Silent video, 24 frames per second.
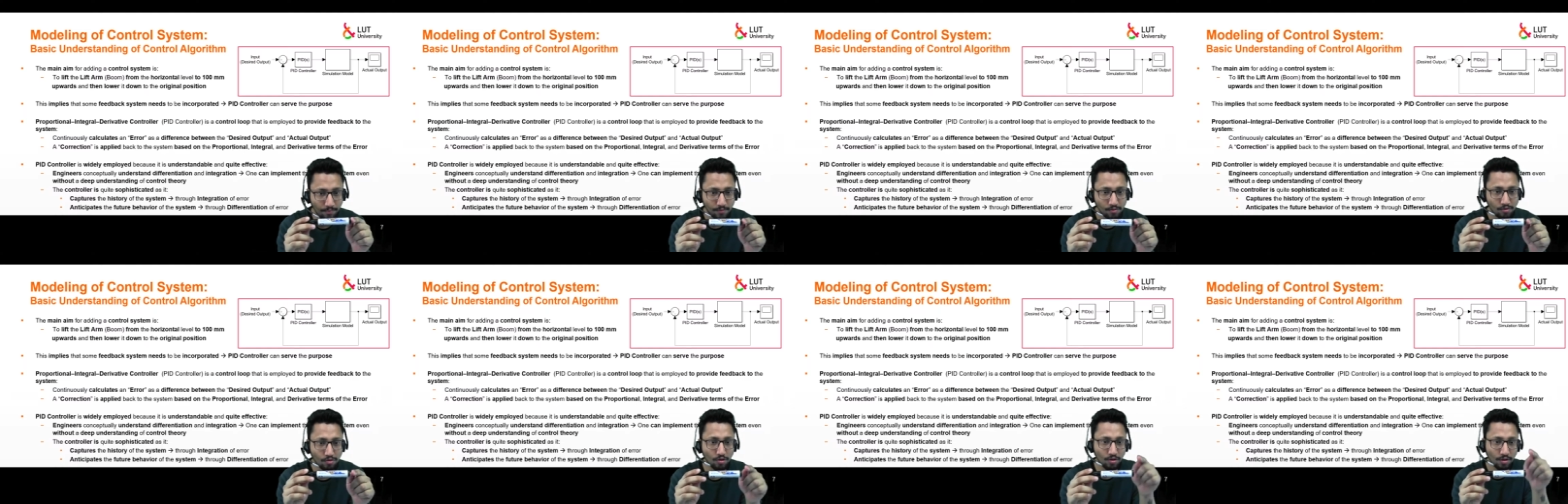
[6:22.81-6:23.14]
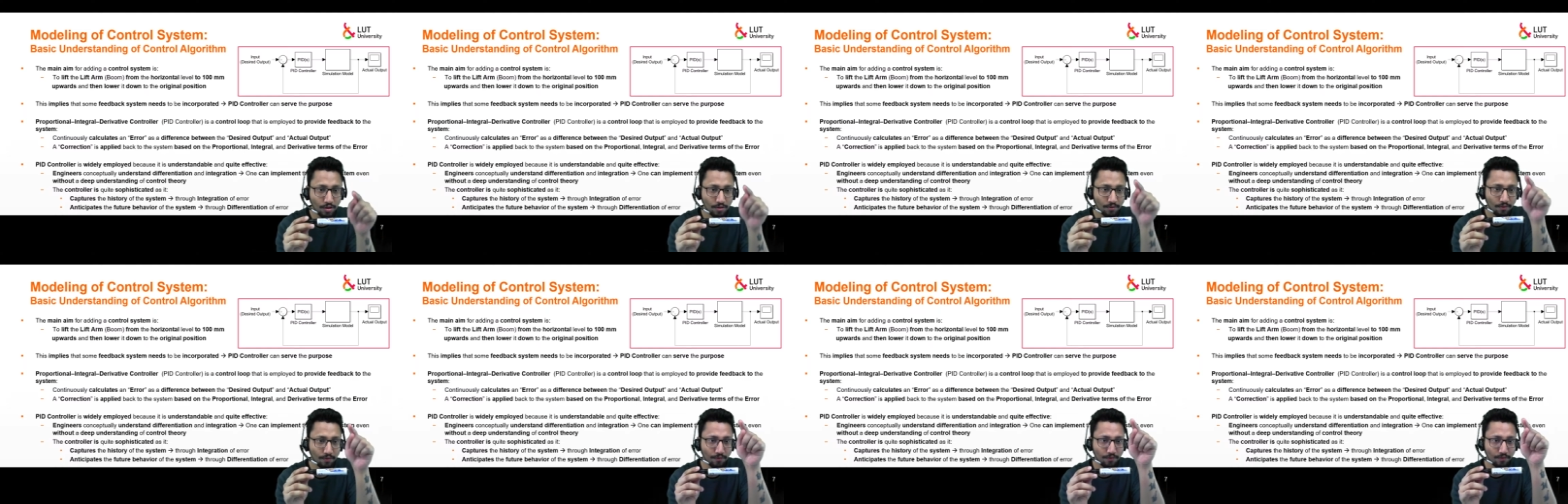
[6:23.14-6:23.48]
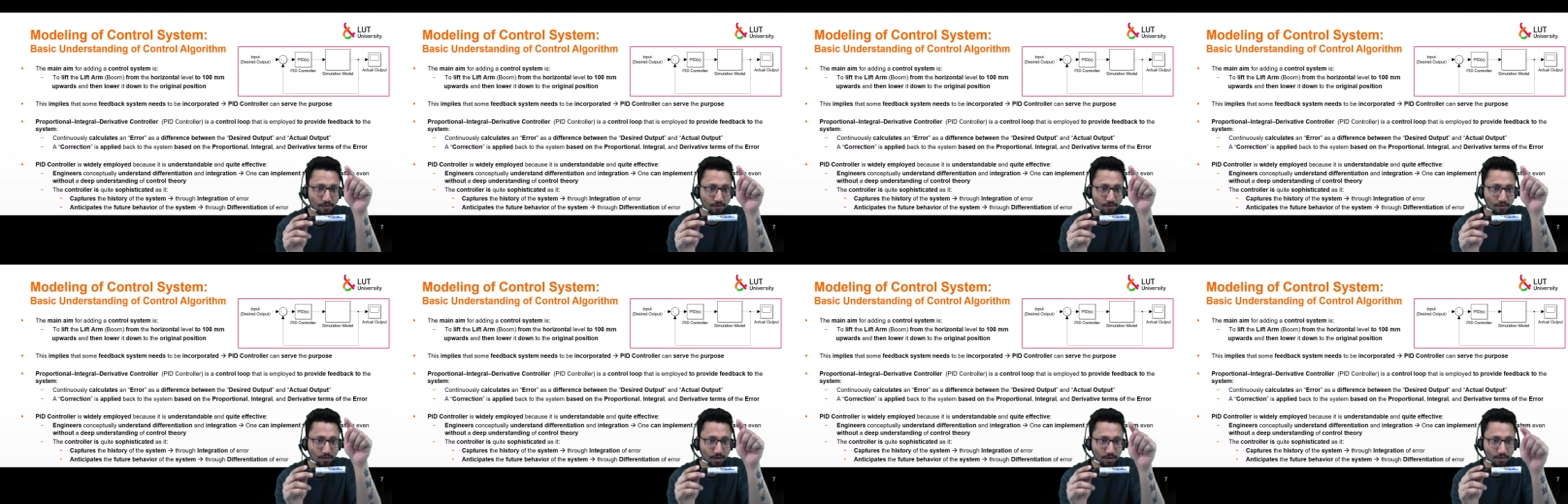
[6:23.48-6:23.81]
so the
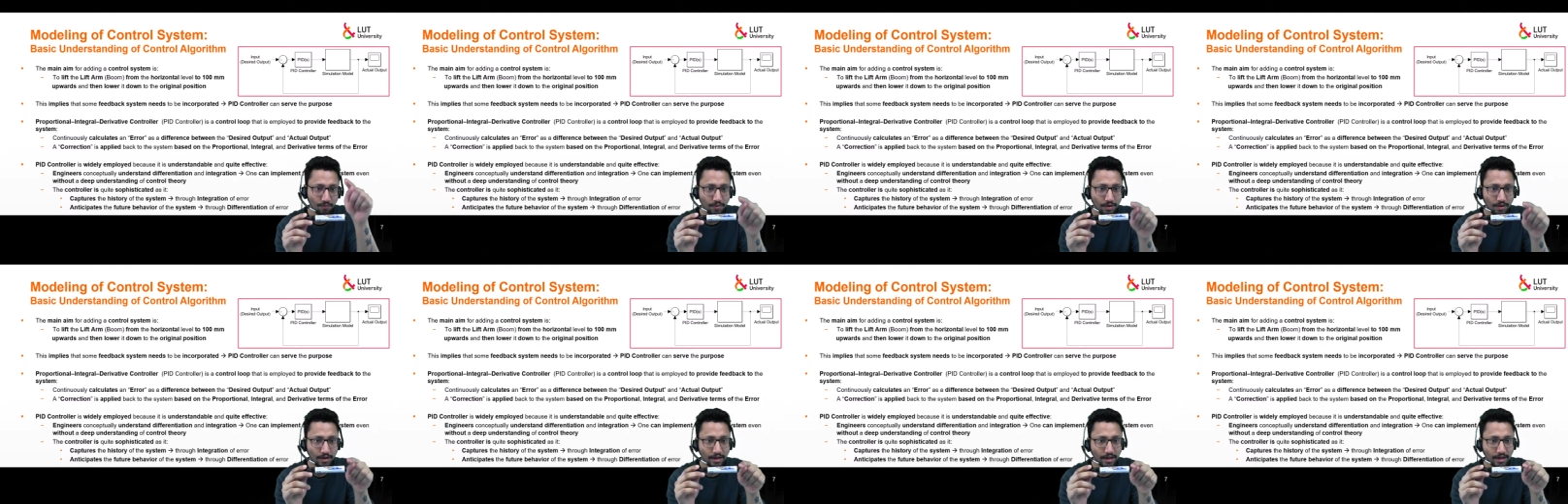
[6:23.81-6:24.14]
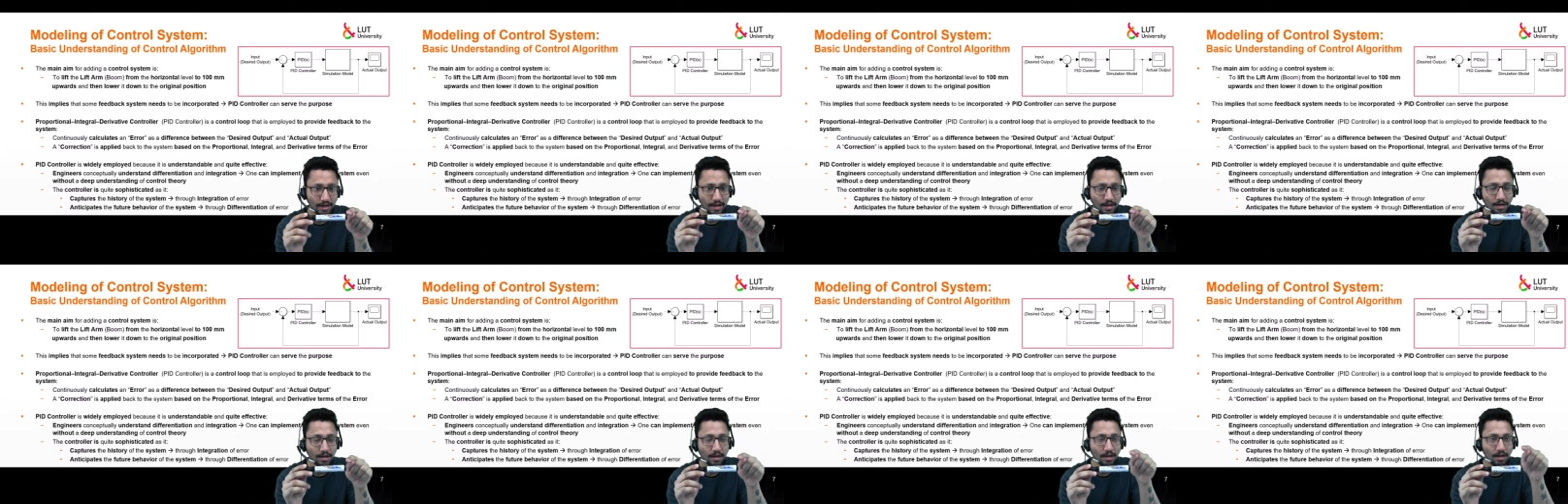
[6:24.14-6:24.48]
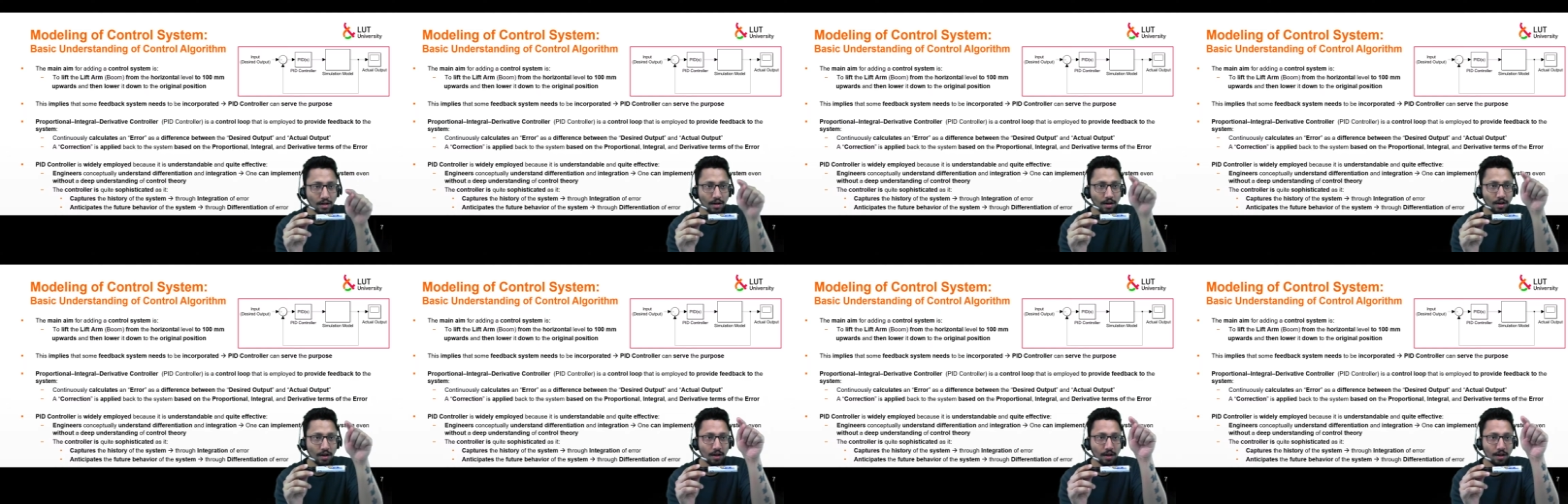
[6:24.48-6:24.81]
so the vertical
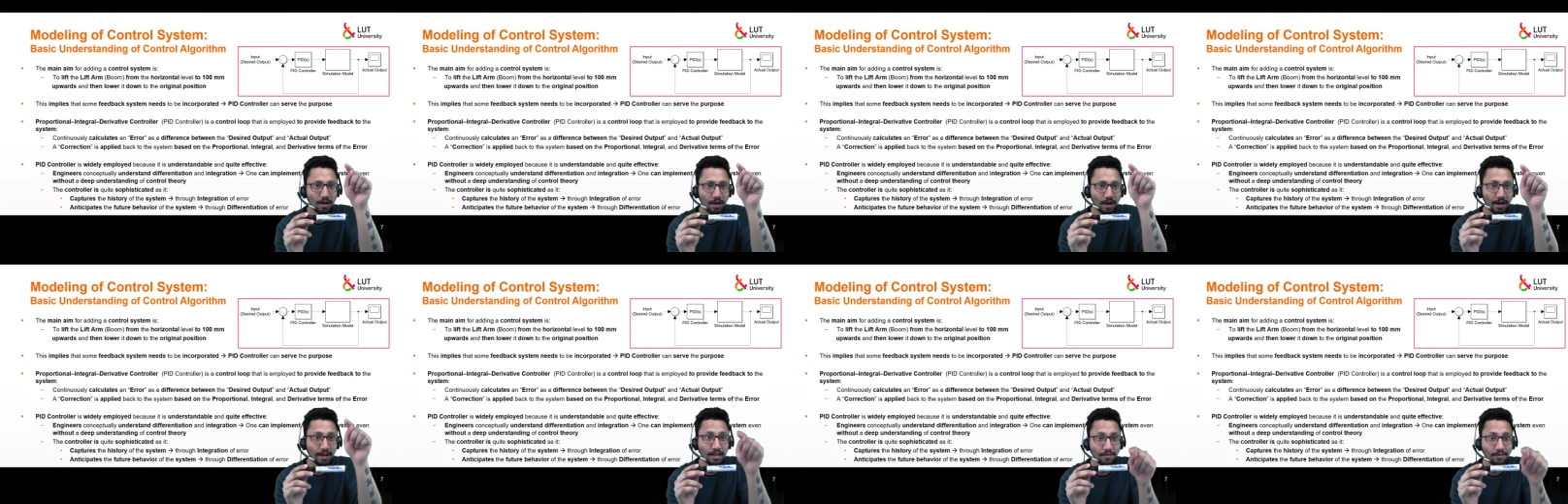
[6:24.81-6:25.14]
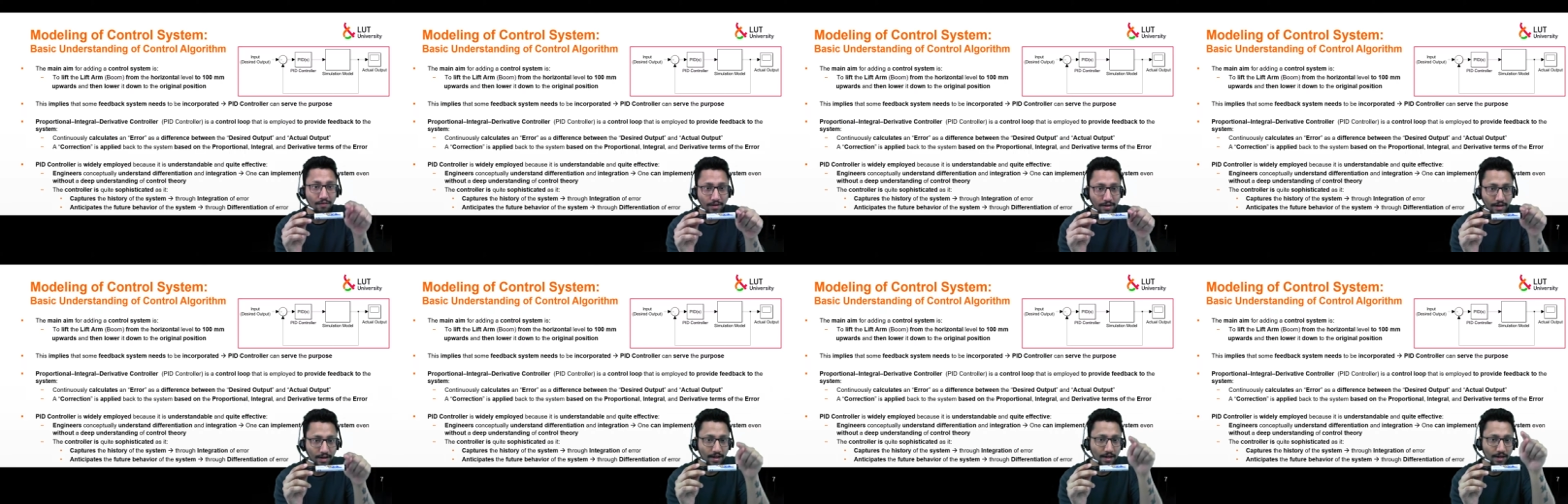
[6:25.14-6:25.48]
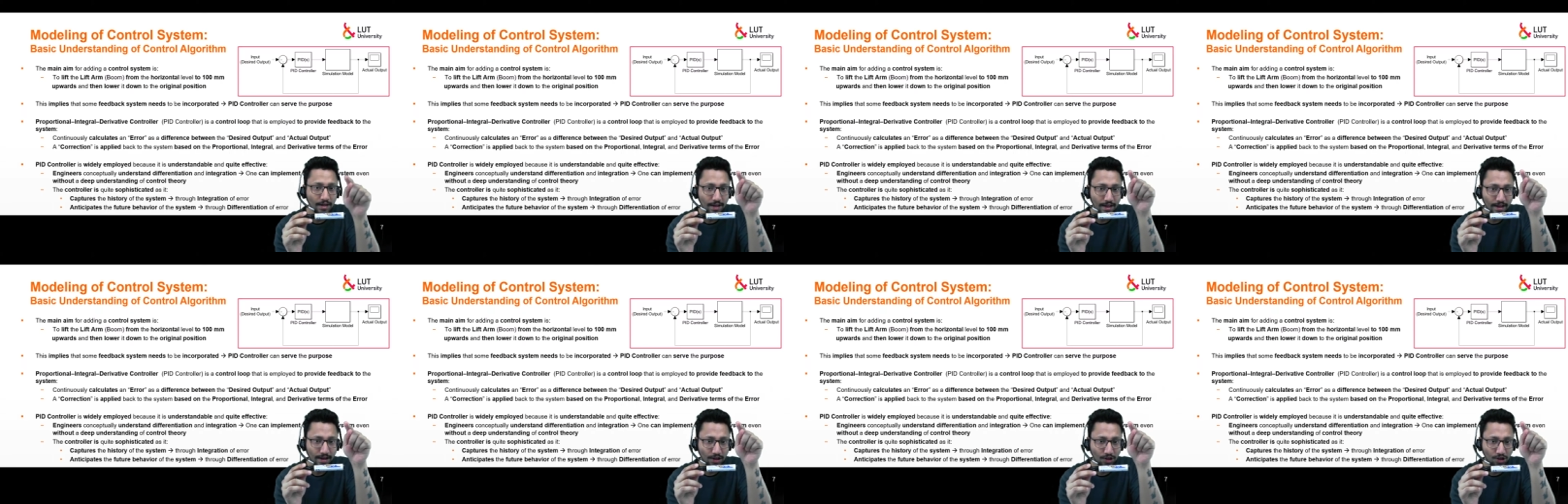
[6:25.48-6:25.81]
in the vertical
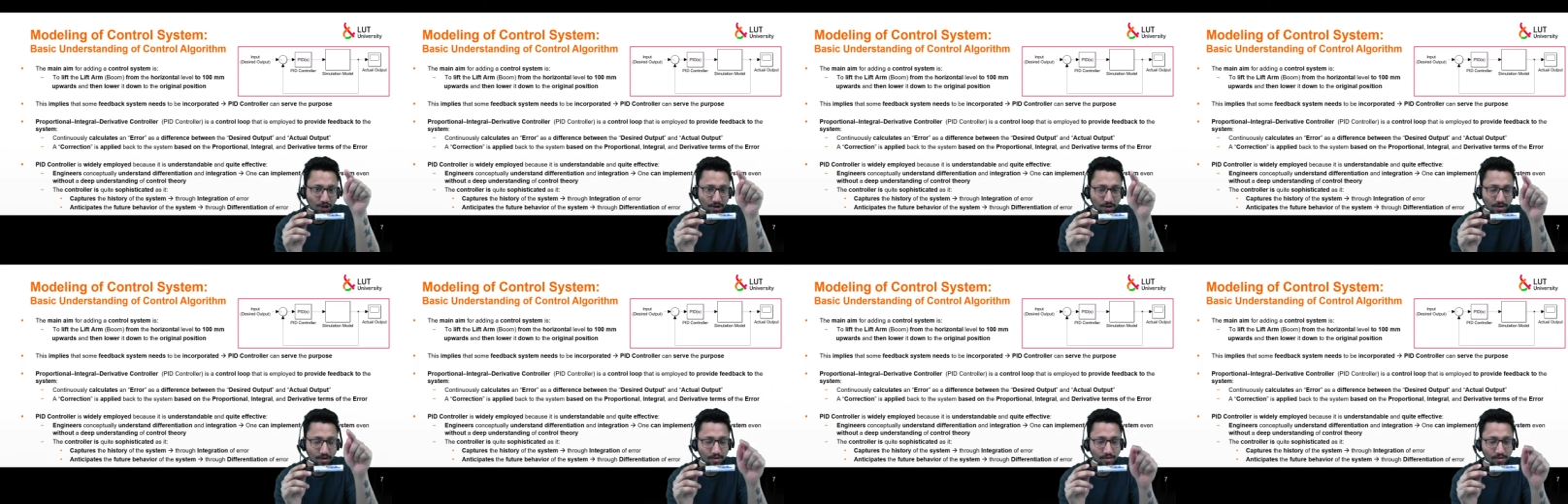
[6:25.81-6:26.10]
direction.